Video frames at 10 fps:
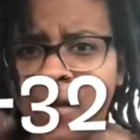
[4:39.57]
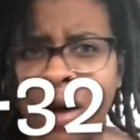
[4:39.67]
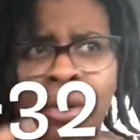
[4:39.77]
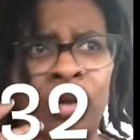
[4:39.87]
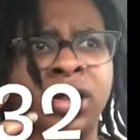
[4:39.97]

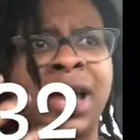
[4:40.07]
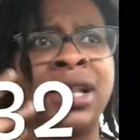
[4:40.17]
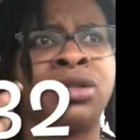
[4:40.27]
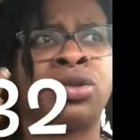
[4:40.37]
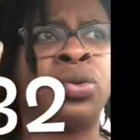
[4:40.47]
almost
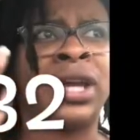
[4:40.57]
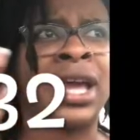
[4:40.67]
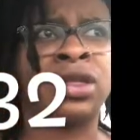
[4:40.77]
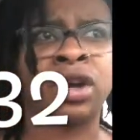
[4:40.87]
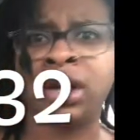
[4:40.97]
like
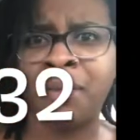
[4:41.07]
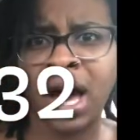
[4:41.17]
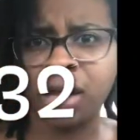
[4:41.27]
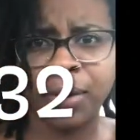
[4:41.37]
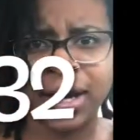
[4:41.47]
28, 30
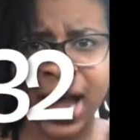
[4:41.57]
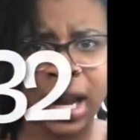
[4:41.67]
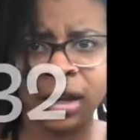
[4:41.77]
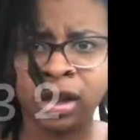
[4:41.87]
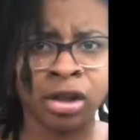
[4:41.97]
miles per
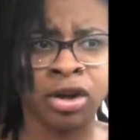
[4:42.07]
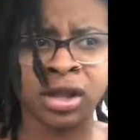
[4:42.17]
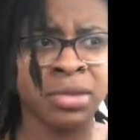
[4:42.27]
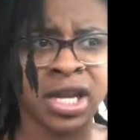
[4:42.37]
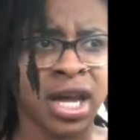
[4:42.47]
gallon or
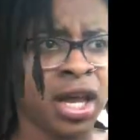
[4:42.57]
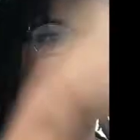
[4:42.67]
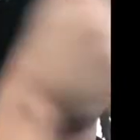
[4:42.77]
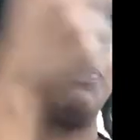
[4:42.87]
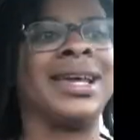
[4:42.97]
some shit.
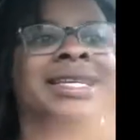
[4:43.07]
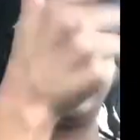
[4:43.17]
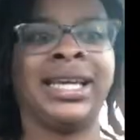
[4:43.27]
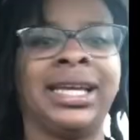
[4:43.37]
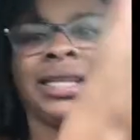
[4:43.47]
I spent
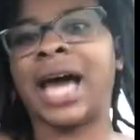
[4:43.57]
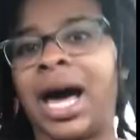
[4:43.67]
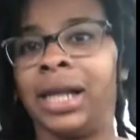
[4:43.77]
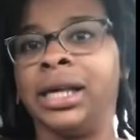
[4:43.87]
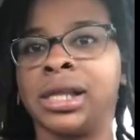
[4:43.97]

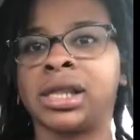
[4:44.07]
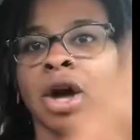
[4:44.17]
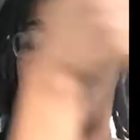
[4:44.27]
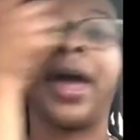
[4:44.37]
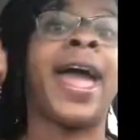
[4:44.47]
$10
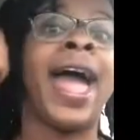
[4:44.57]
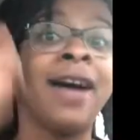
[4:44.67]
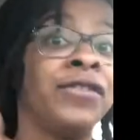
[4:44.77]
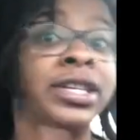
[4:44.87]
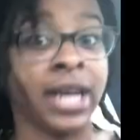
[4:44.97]
on a
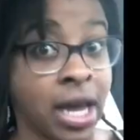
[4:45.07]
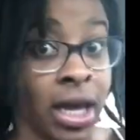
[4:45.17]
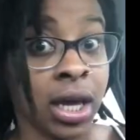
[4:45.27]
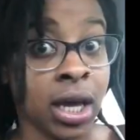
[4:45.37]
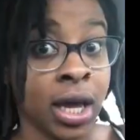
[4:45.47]
half a
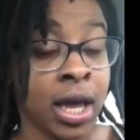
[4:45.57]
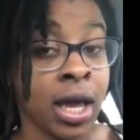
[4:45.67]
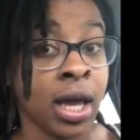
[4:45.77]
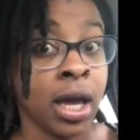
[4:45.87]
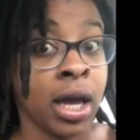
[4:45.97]
tank,
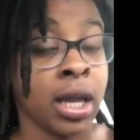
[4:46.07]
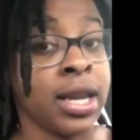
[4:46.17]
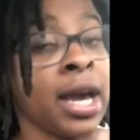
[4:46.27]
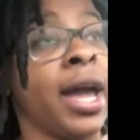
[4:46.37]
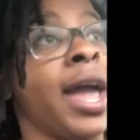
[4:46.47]

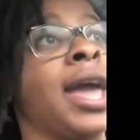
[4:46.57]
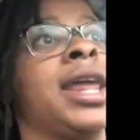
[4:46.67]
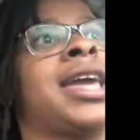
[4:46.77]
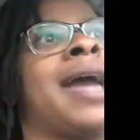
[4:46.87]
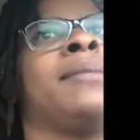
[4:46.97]
nigga, and
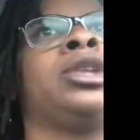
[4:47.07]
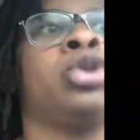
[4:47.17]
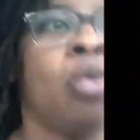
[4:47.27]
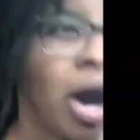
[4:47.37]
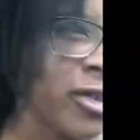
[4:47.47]
it gave me
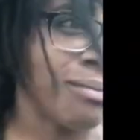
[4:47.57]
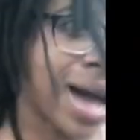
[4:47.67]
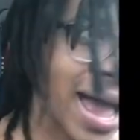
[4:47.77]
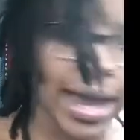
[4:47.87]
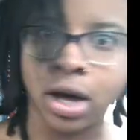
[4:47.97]
200
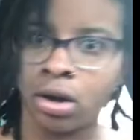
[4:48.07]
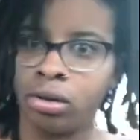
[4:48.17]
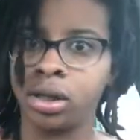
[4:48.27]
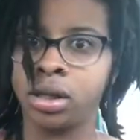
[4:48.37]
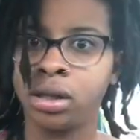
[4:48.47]

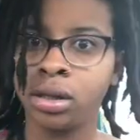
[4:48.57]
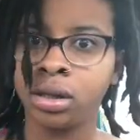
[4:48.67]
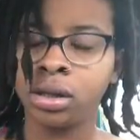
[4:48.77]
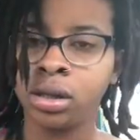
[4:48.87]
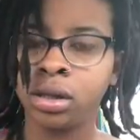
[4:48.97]
miles.
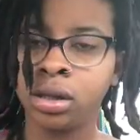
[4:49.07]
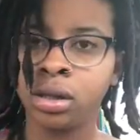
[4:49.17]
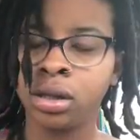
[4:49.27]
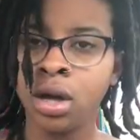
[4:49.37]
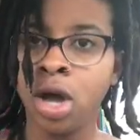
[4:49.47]

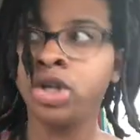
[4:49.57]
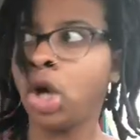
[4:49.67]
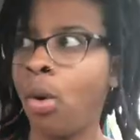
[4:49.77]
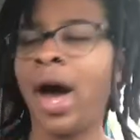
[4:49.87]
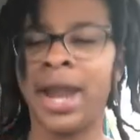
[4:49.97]

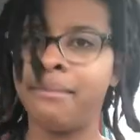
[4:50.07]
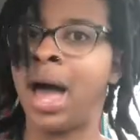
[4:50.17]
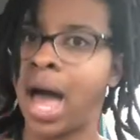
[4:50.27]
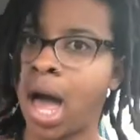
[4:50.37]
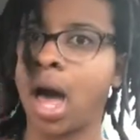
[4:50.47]
200
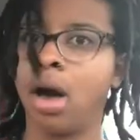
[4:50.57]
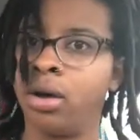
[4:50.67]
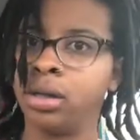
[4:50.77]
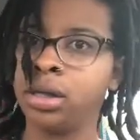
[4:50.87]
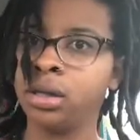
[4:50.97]

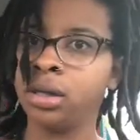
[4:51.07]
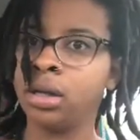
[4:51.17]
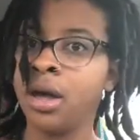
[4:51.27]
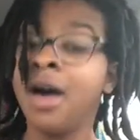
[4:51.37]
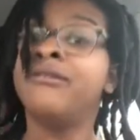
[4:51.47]
miles
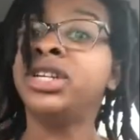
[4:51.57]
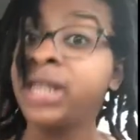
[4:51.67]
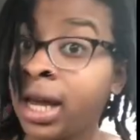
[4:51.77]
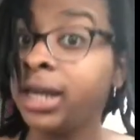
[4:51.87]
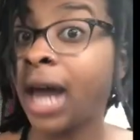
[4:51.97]
for
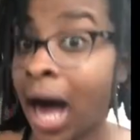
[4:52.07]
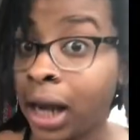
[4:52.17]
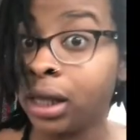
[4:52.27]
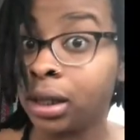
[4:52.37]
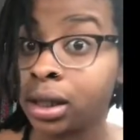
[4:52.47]

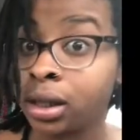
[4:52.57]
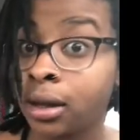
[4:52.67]
$10.